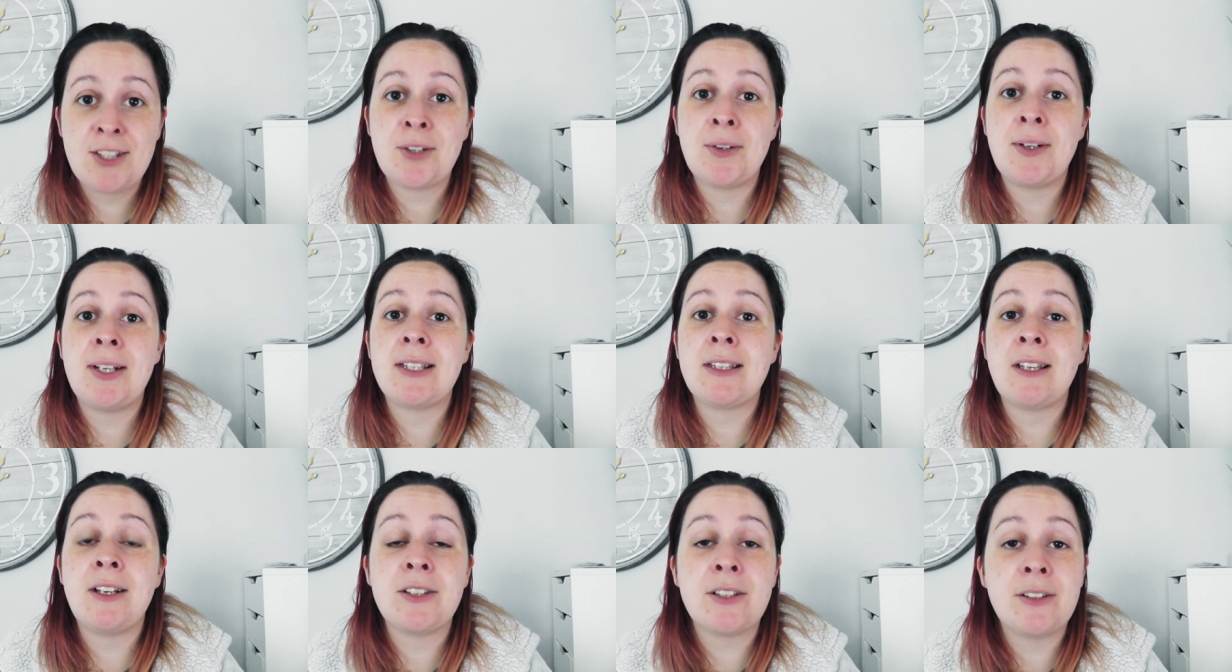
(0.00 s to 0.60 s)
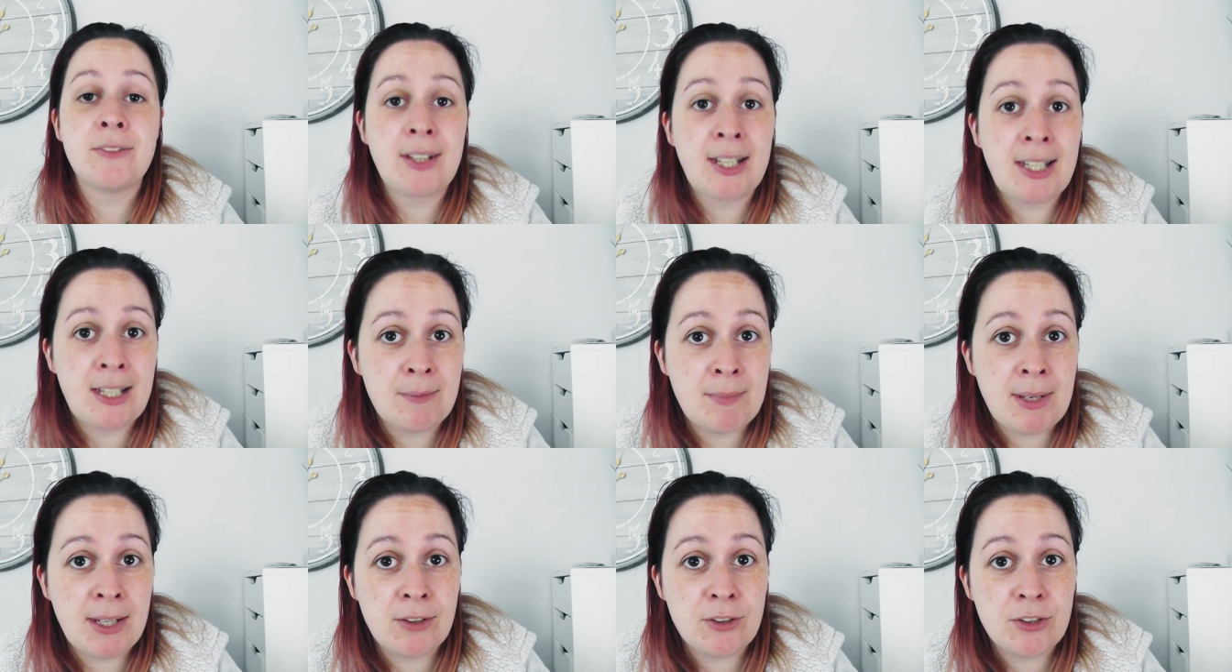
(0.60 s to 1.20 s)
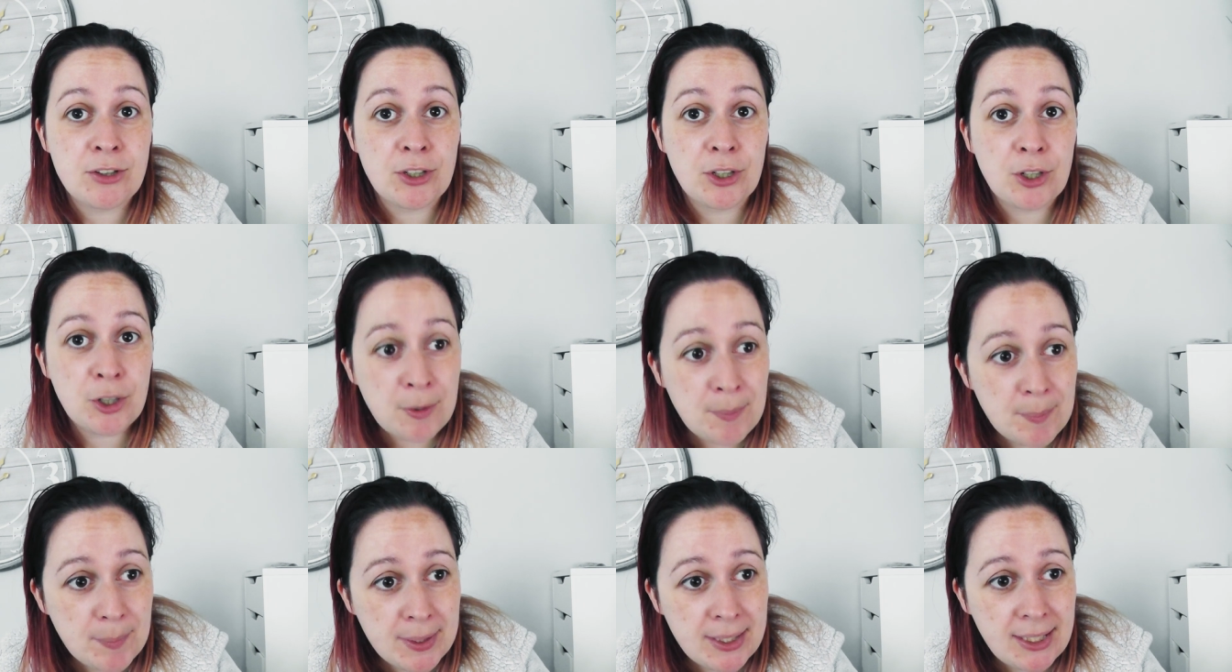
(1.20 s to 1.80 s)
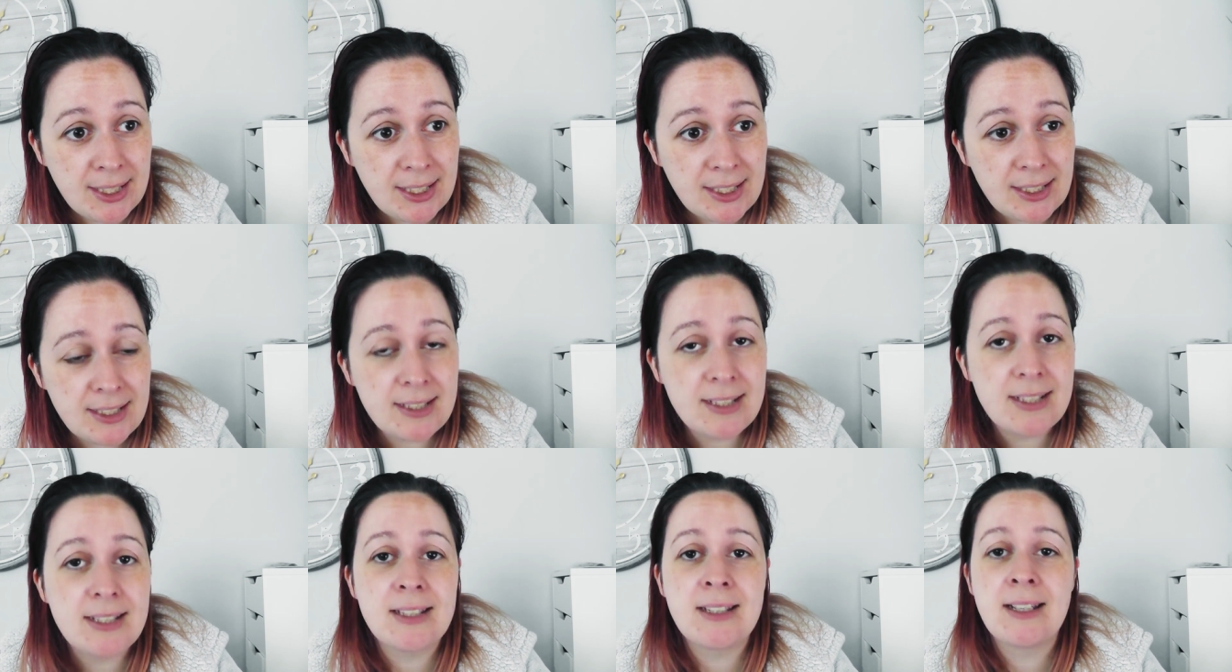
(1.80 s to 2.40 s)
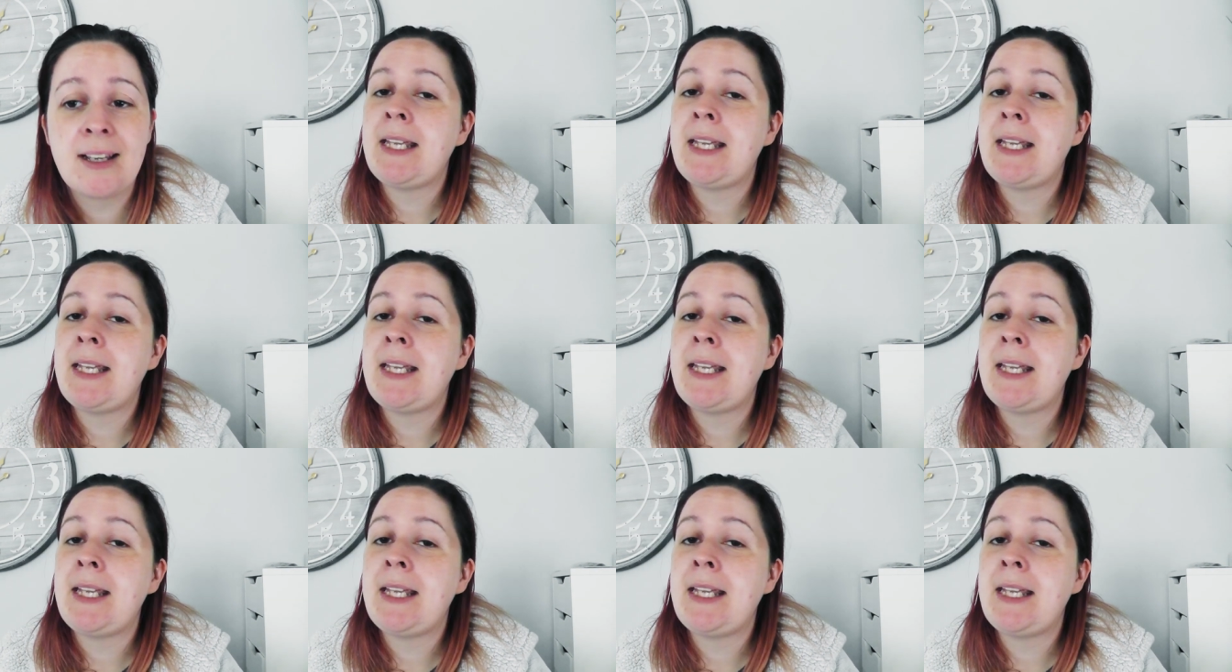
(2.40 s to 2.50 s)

So it's lots of emails to companies,